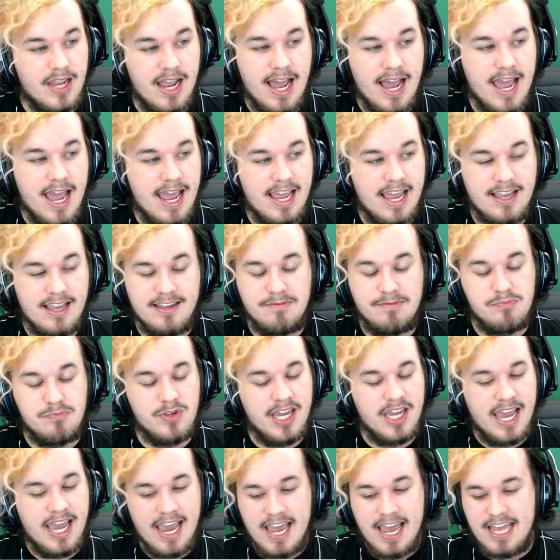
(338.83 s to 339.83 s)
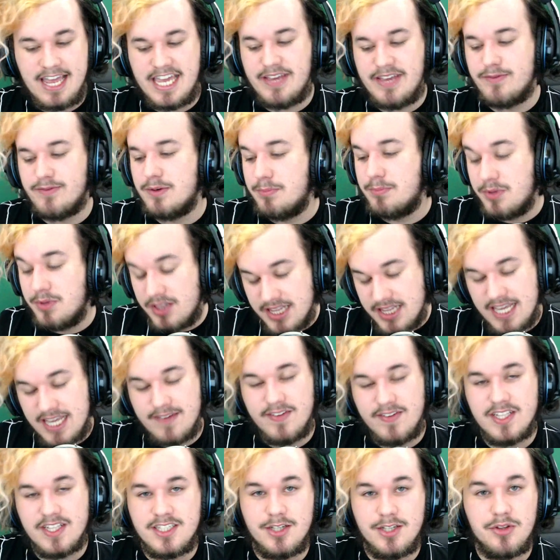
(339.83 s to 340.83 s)
I can't even
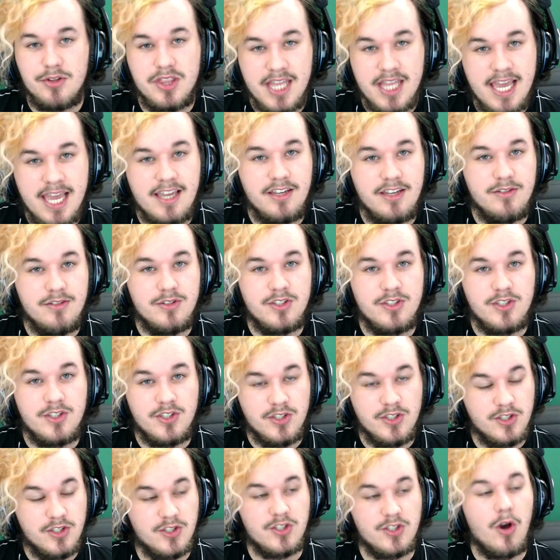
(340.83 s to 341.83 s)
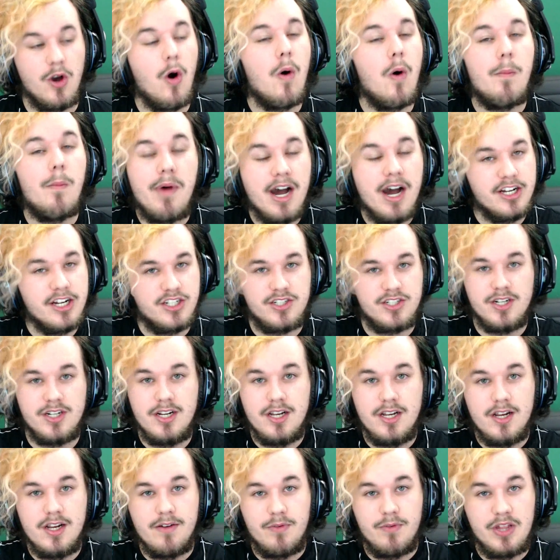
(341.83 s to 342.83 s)
believe it. So thank you so much
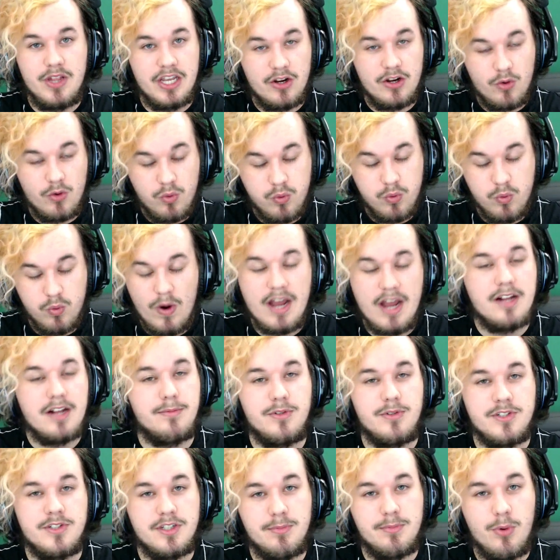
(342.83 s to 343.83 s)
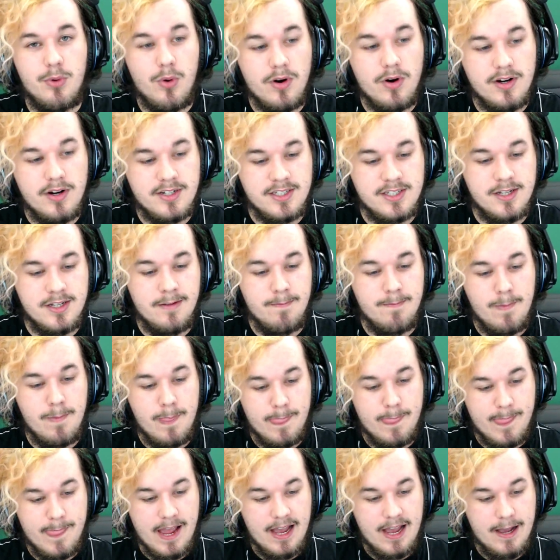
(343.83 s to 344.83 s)
for the incredible support.
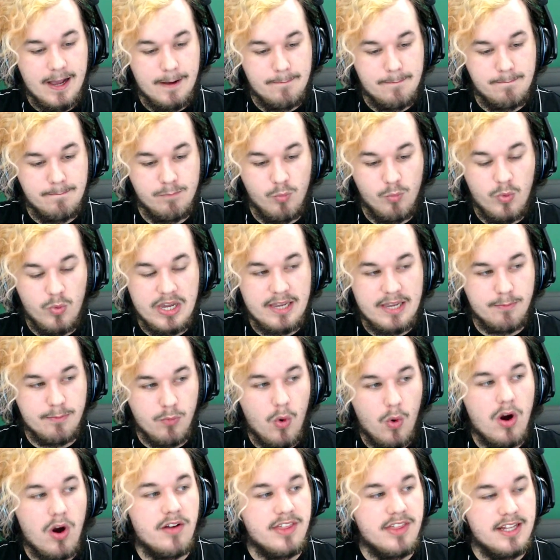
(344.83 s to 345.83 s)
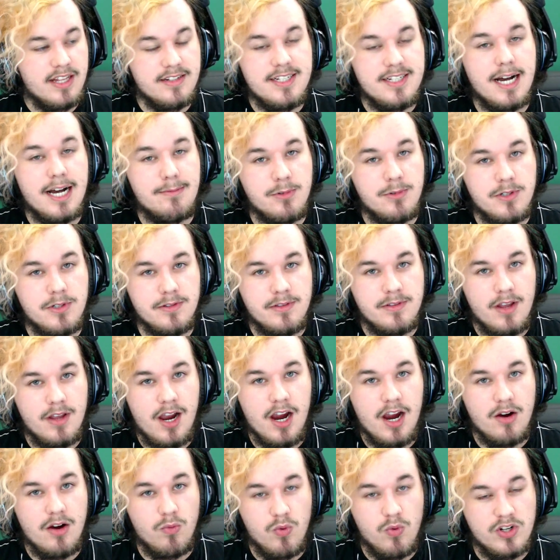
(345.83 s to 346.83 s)
Um, we more than doubled
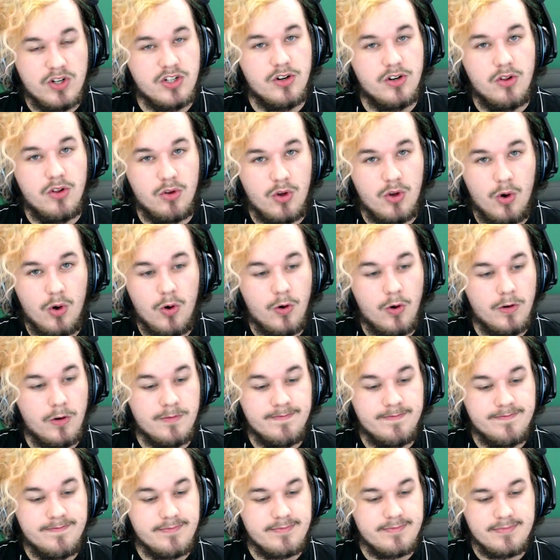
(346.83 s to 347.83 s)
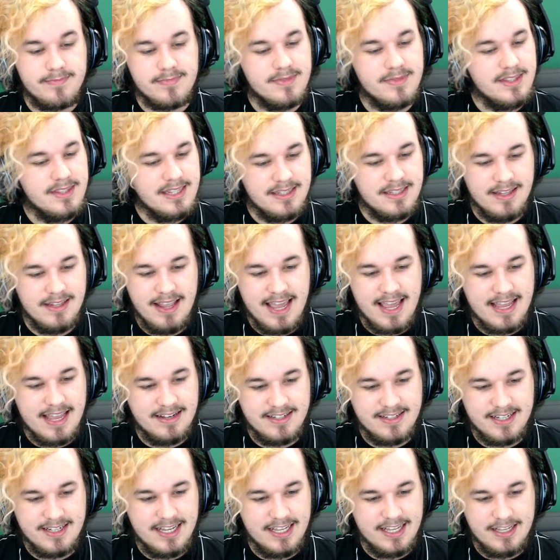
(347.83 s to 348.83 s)
our original goal.
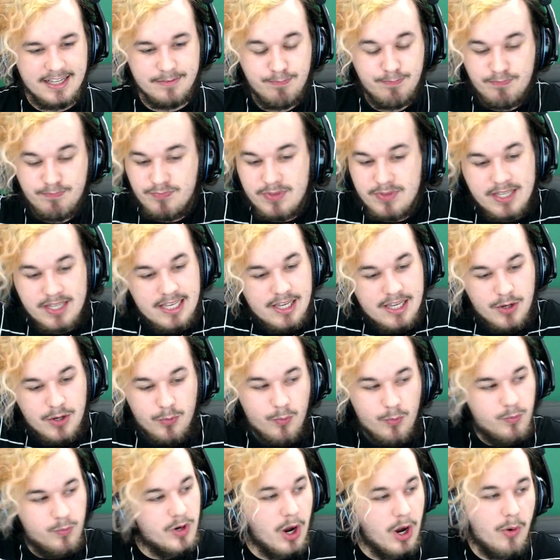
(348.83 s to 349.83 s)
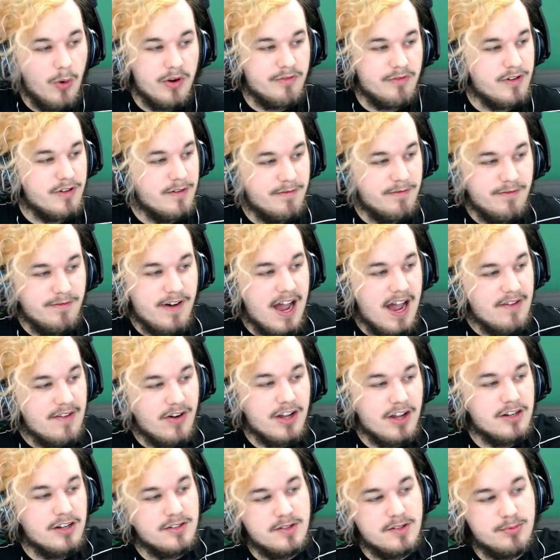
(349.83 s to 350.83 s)
And it, going from five
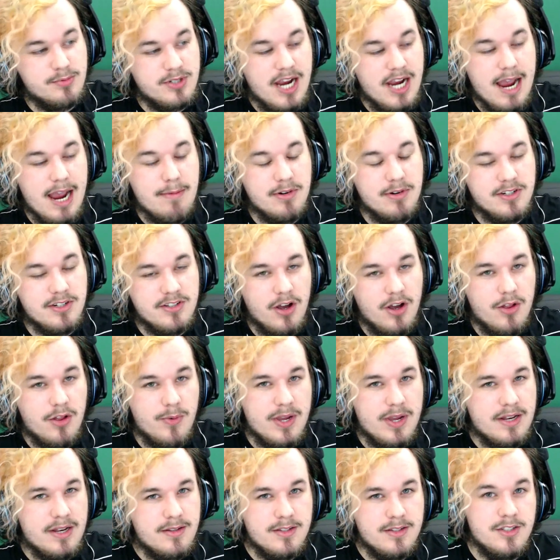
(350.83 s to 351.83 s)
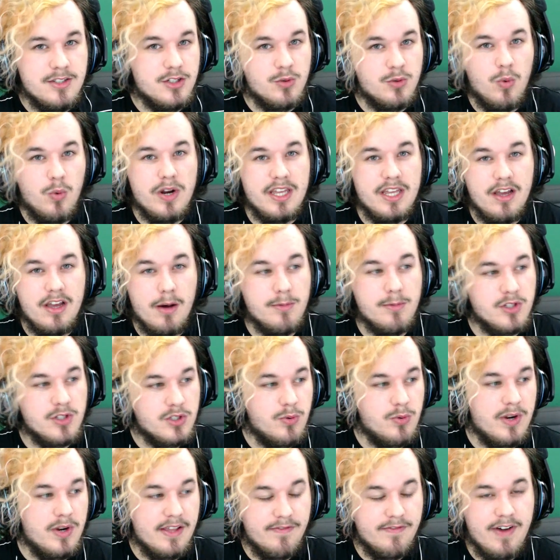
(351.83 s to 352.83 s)
hundred subscribers all the way to twenty,
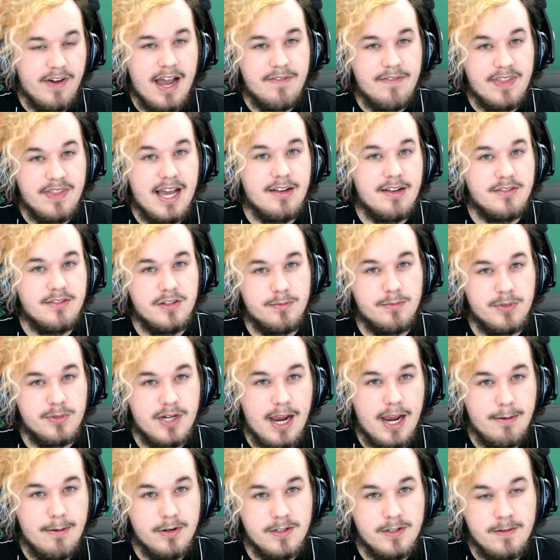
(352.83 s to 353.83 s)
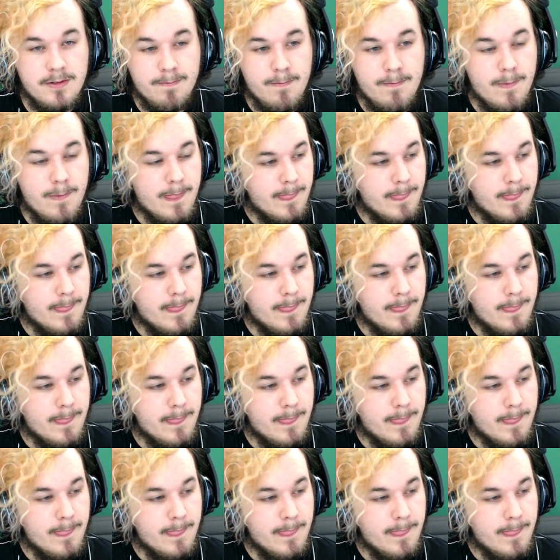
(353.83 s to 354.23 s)
almost twenty-five thousand subscribers,